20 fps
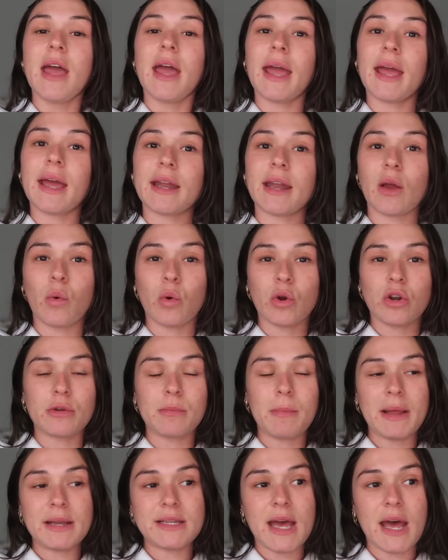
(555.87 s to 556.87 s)
And I ordered
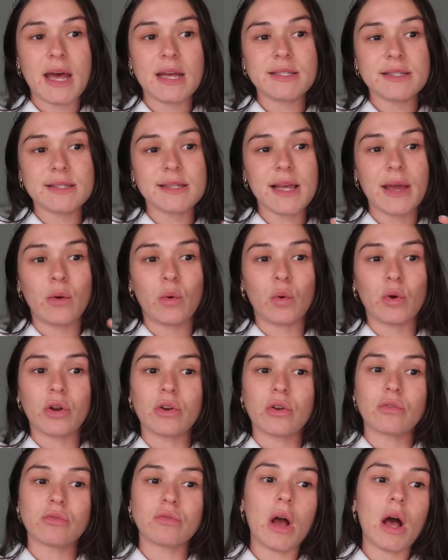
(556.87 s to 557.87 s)
my desk, I
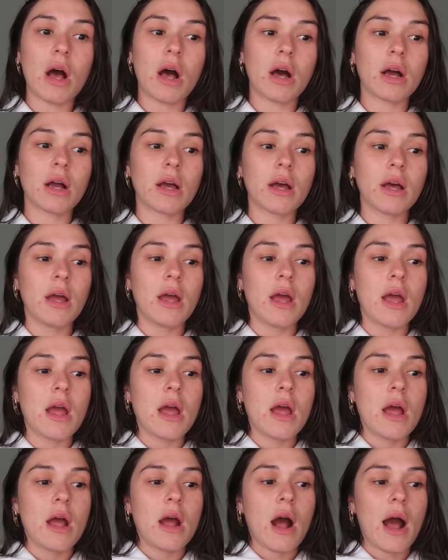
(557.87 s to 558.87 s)
ordered a rug,
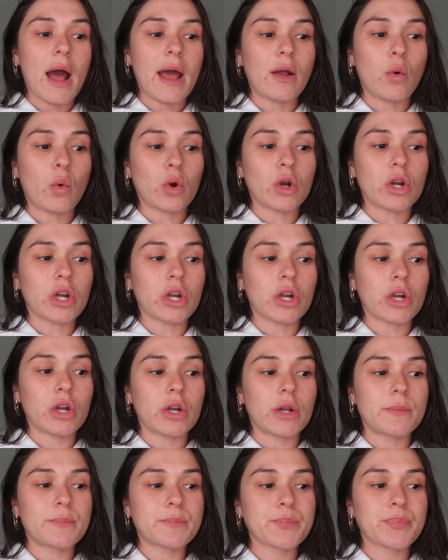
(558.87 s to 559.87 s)
I
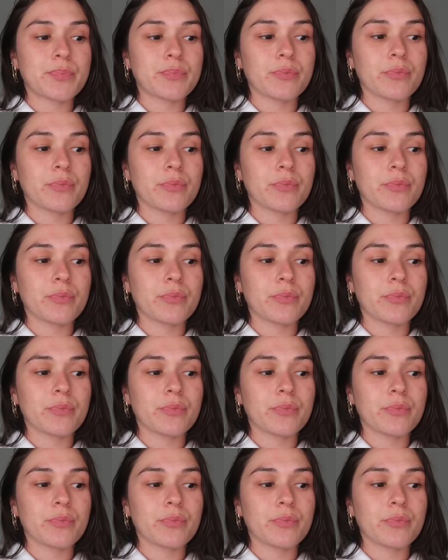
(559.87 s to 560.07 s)
ordered